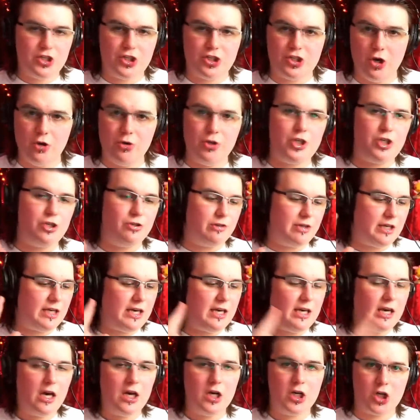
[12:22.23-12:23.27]

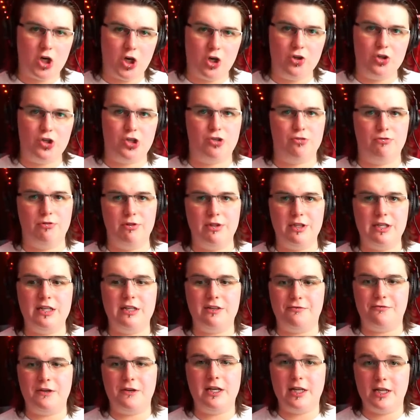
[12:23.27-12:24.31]
socially, culturally
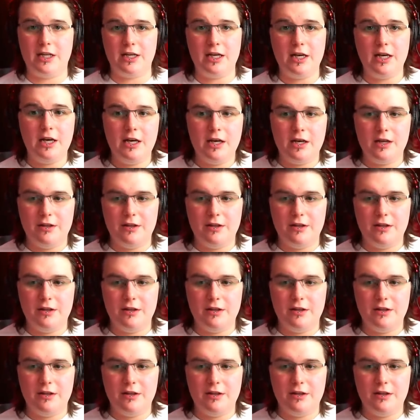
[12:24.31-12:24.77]
defeated.